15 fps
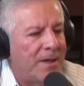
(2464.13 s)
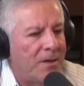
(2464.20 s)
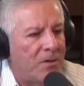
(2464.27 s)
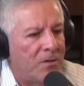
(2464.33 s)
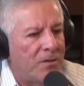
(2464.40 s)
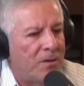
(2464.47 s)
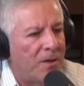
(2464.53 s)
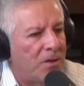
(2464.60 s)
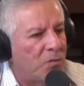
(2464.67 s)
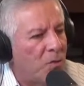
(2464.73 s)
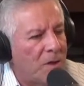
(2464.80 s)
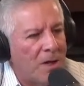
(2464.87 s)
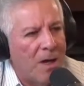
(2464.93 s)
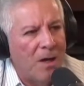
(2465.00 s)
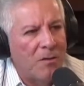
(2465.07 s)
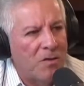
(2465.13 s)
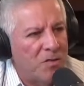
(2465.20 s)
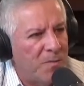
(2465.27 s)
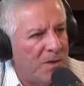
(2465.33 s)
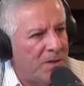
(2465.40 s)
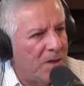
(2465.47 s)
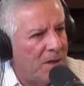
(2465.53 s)
does, what a
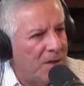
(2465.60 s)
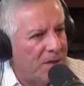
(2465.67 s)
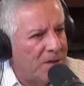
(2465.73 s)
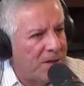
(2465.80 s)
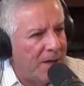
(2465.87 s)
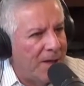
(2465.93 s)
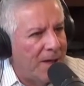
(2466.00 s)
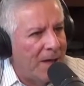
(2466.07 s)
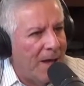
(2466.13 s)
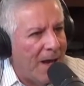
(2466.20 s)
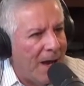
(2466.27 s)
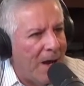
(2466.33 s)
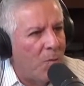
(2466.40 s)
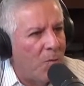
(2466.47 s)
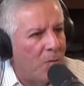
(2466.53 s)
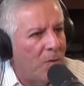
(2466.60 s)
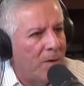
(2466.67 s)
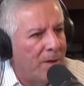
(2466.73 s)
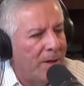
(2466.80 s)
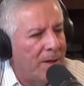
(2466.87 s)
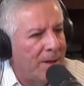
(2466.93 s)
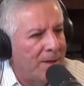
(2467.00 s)
congressman does, and how we're really
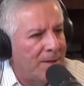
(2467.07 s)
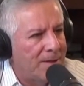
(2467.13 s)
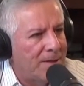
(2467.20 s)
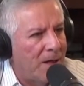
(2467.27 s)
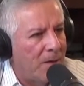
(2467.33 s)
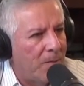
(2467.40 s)
going to get this help.